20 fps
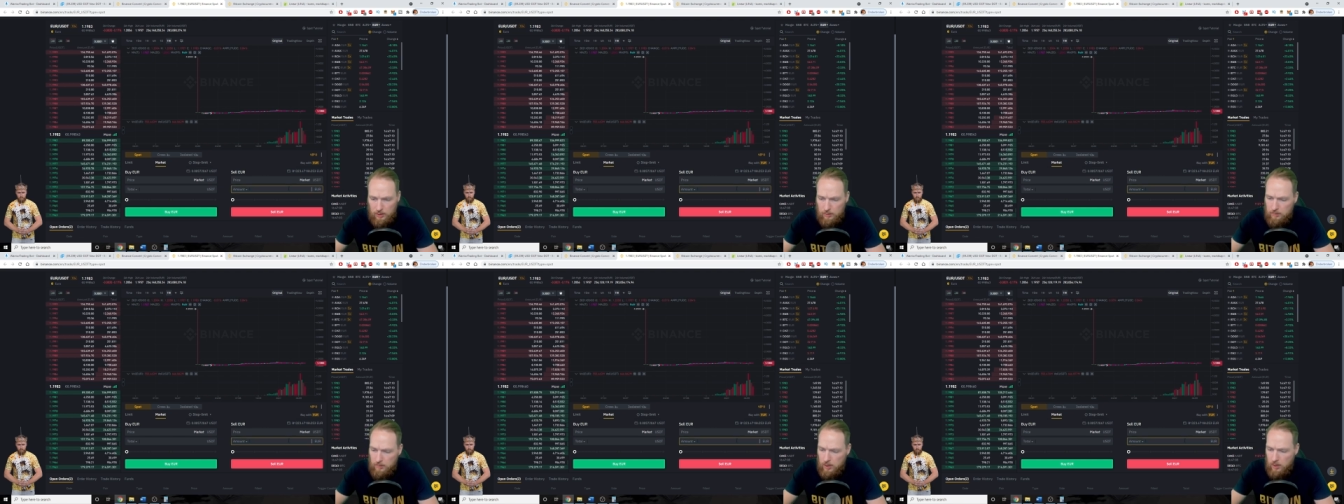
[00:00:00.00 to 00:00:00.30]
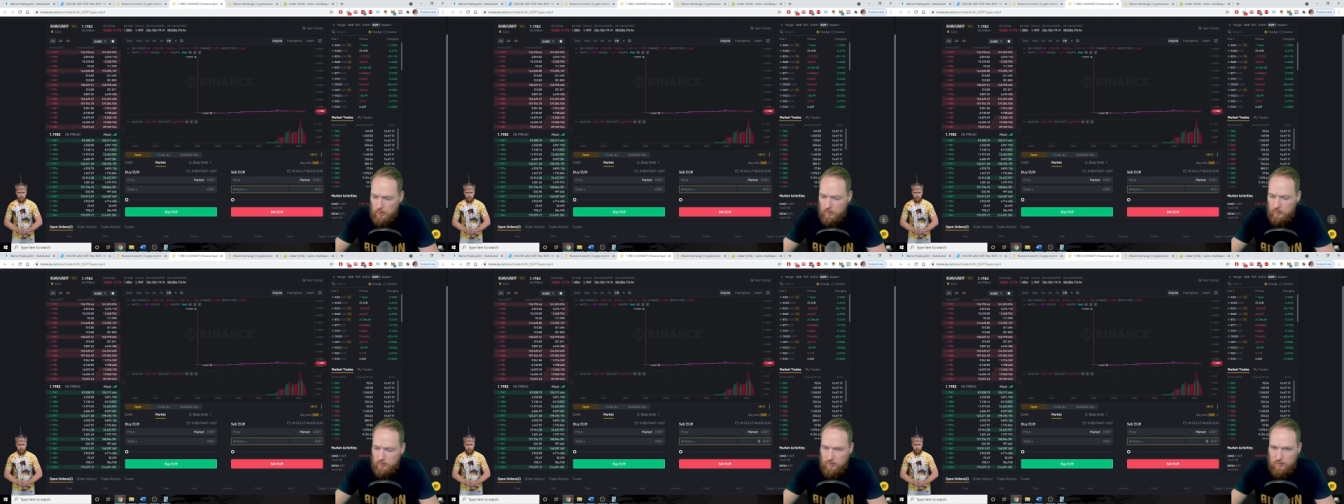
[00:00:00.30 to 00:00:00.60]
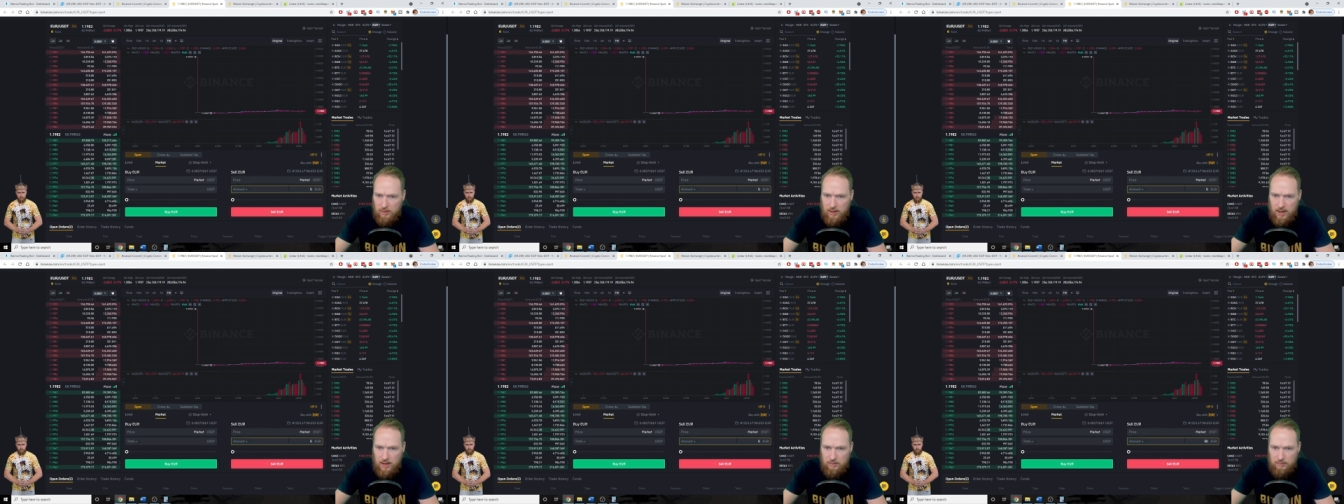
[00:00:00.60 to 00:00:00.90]
amount
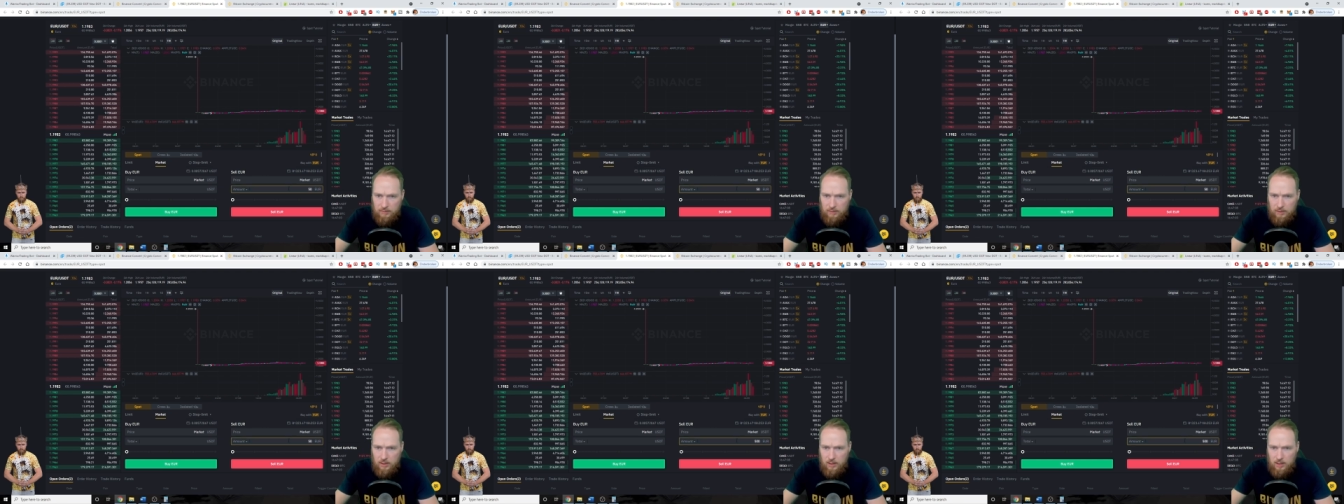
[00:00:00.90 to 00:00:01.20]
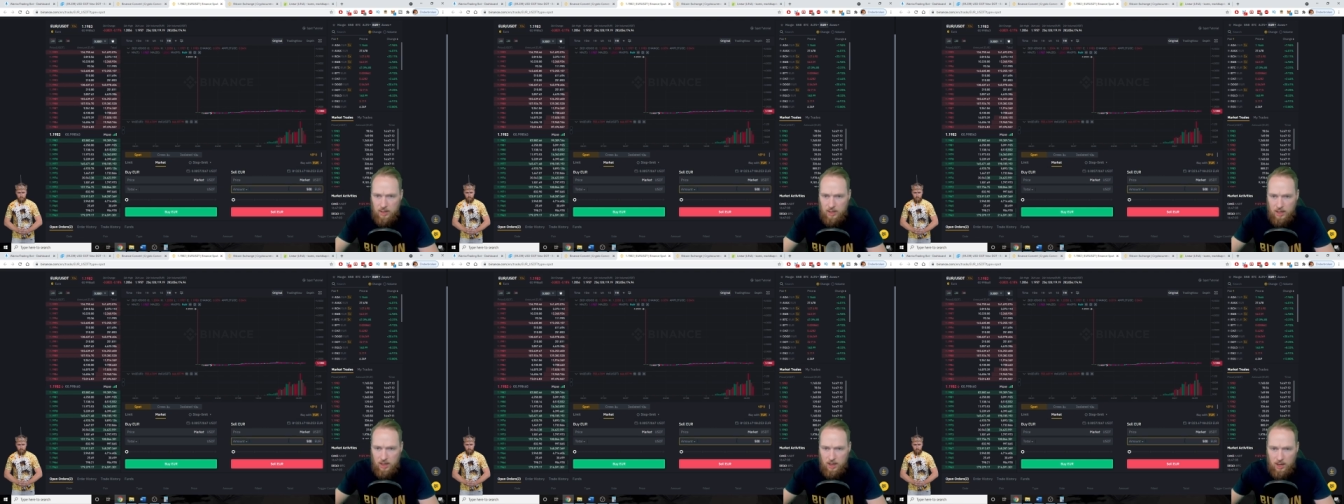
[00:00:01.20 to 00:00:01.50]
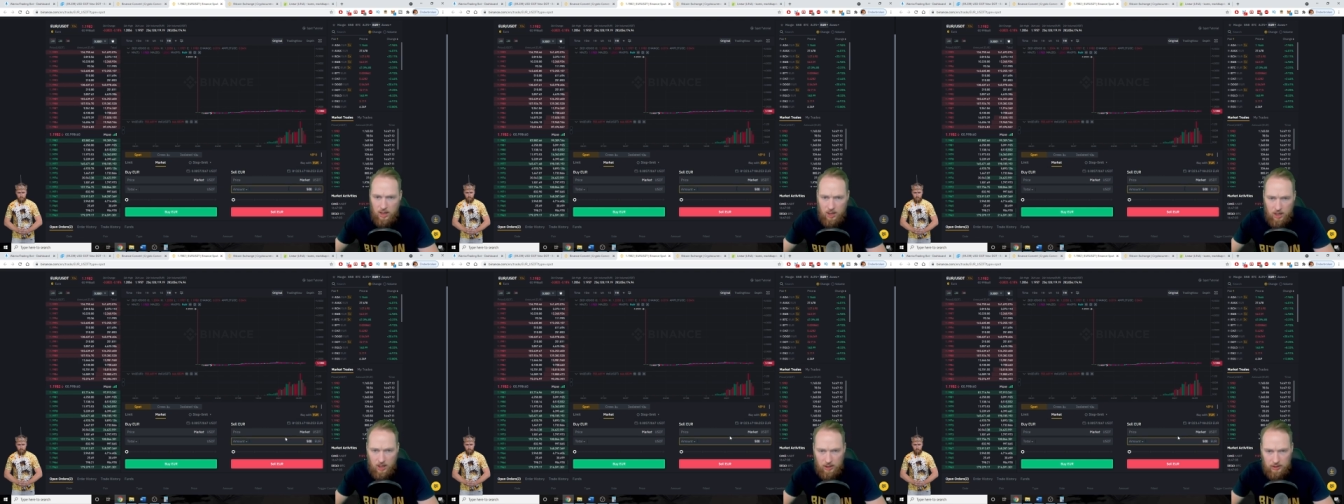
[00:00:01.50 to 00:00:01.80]

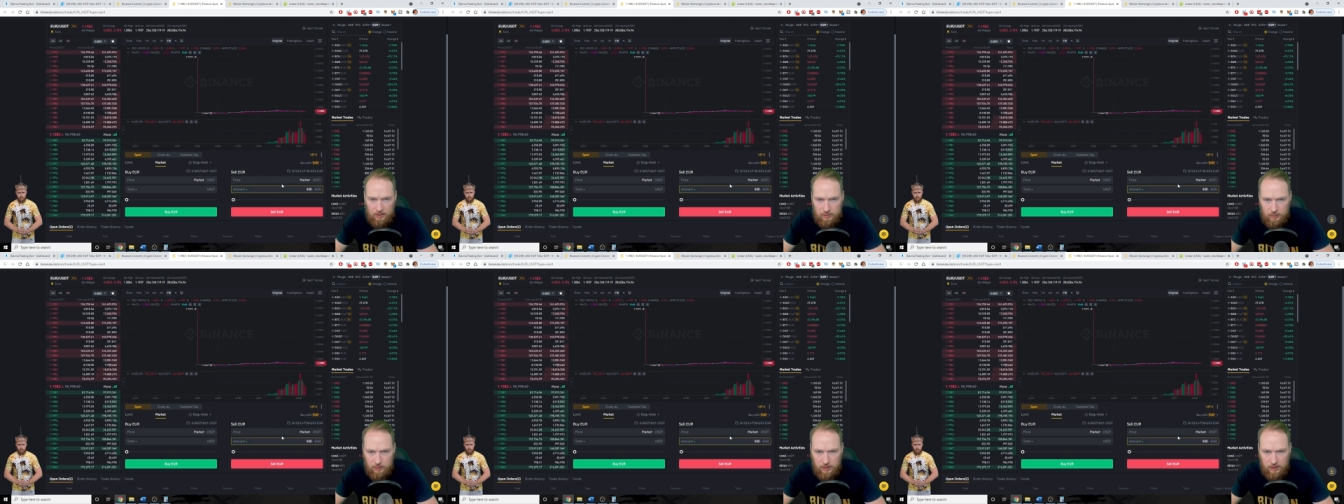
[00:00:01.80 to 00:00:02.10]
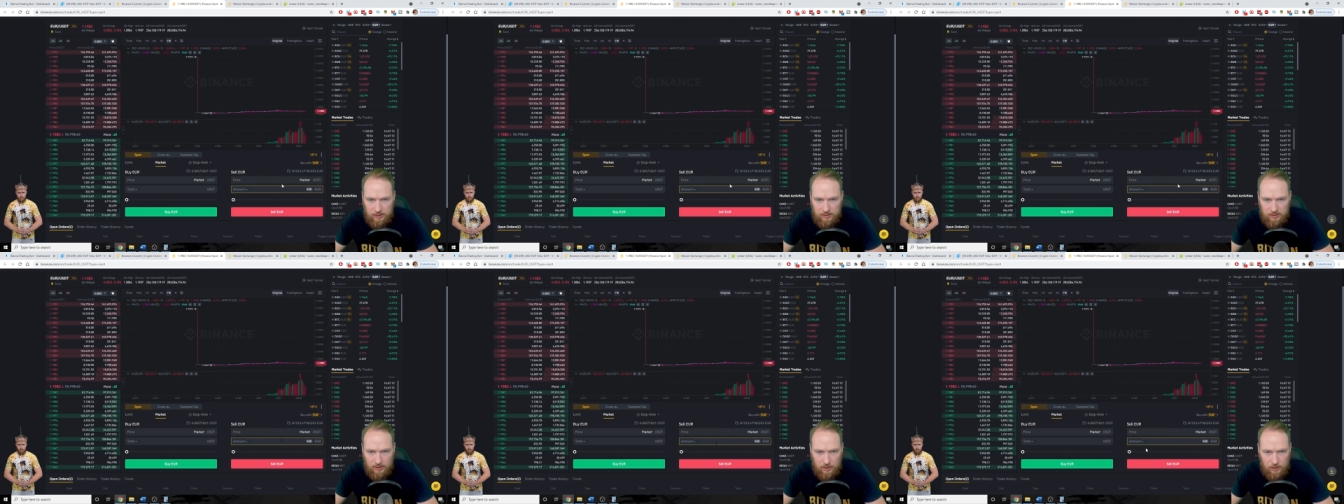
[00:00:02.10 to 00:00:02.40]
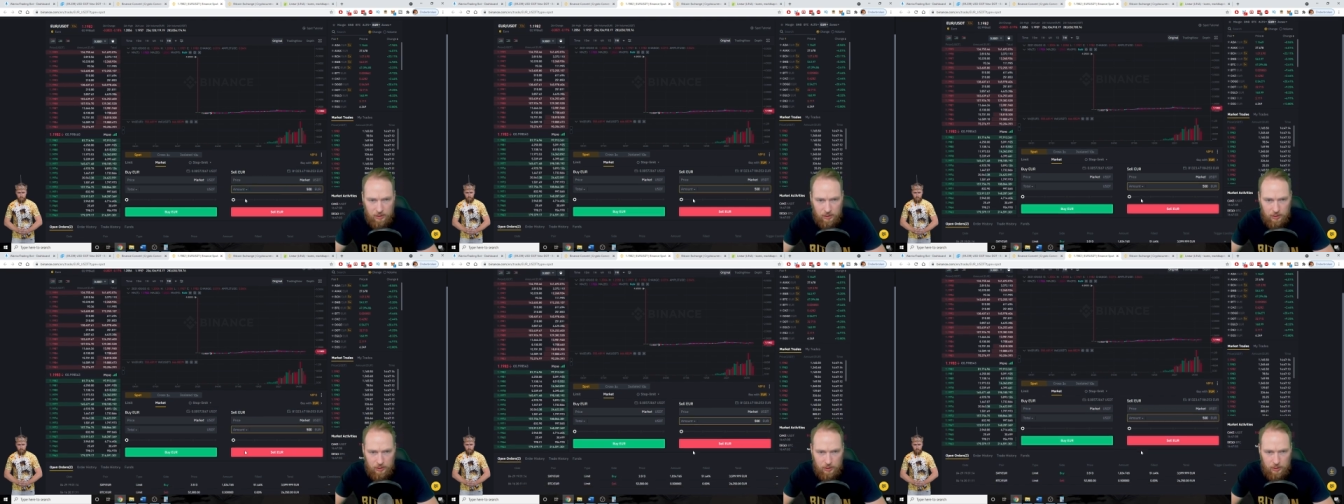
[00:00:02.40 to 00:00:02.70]
500
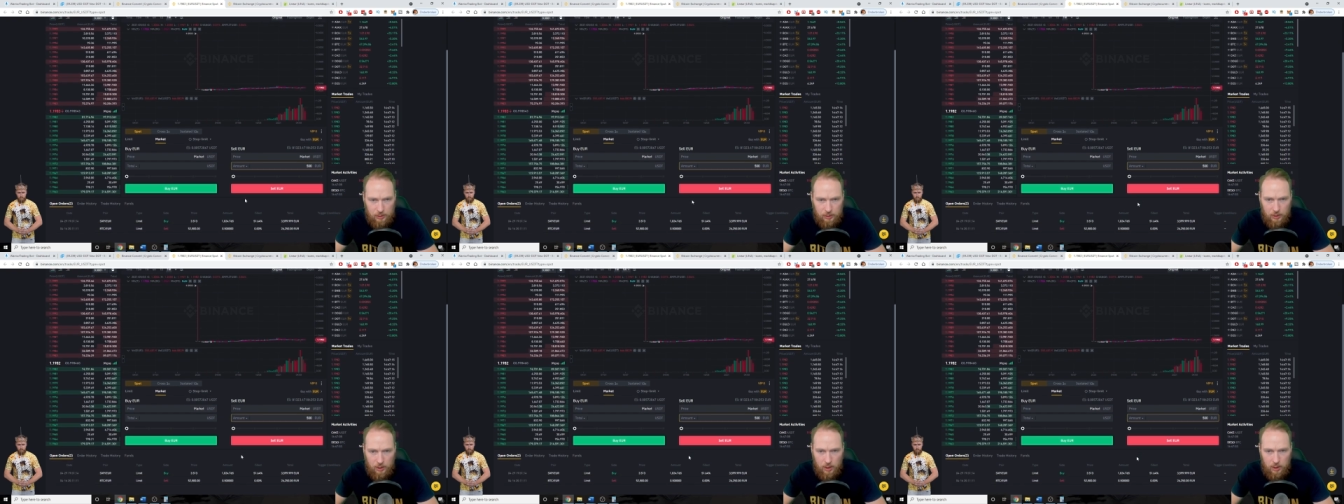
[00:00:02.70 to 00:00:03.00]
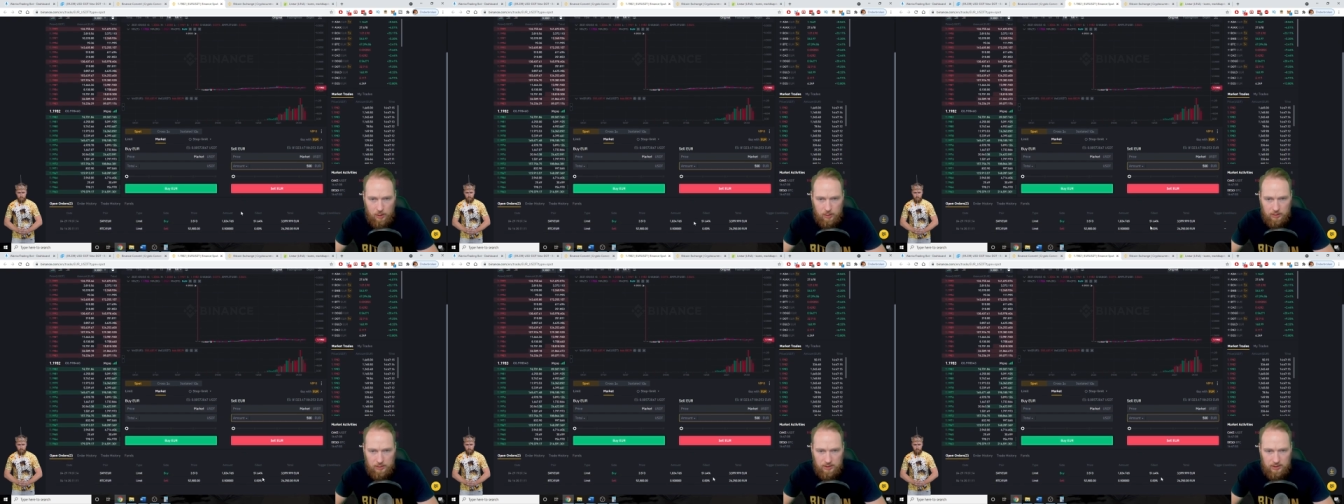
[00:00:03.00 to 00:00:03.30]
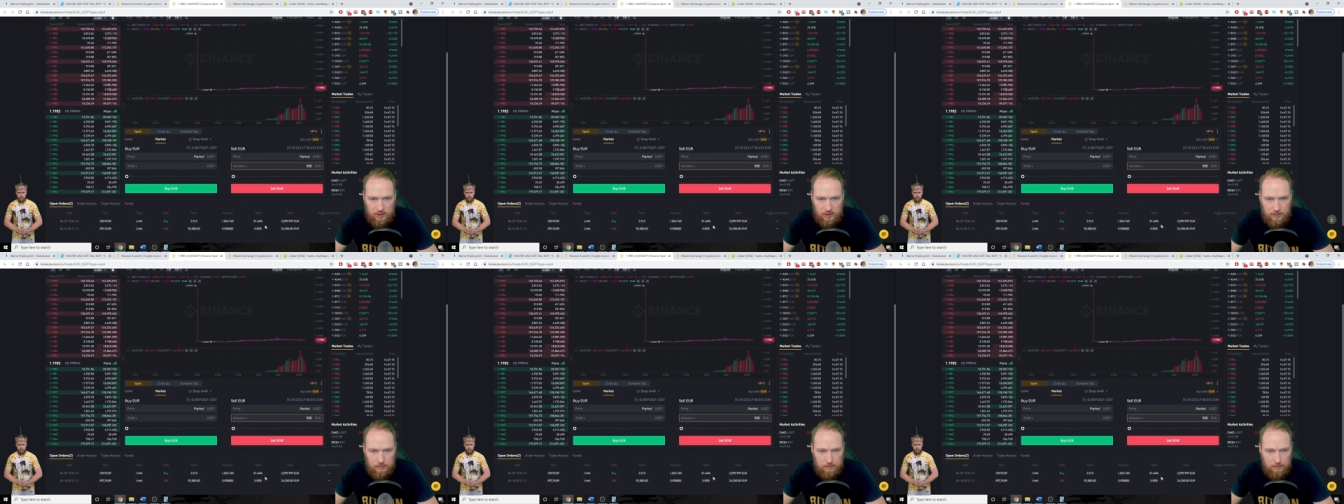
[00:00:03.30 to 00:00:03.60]

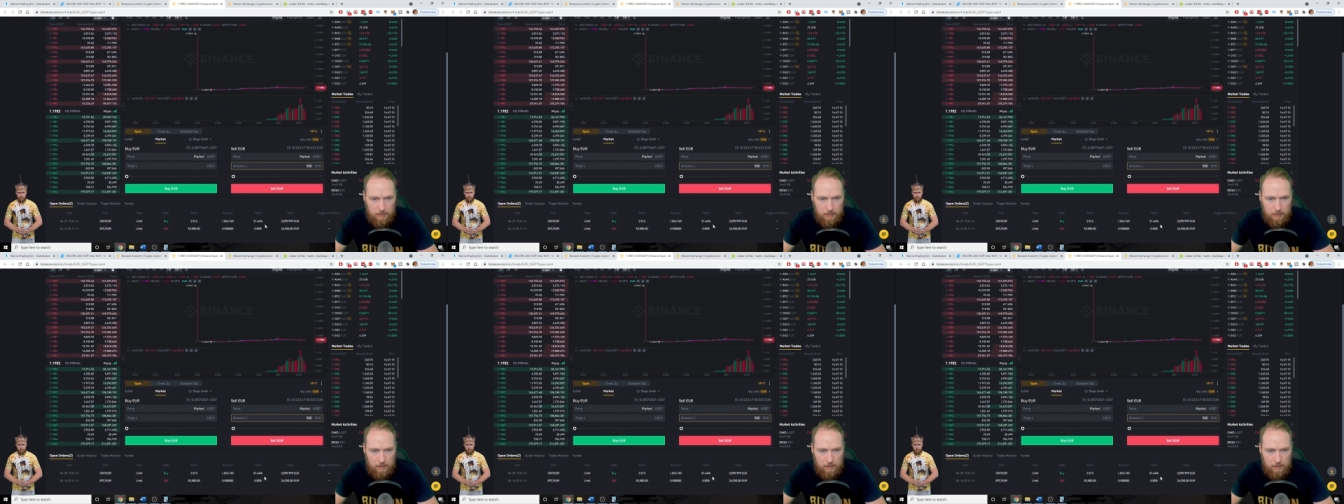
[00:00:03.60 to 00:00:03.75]
euros.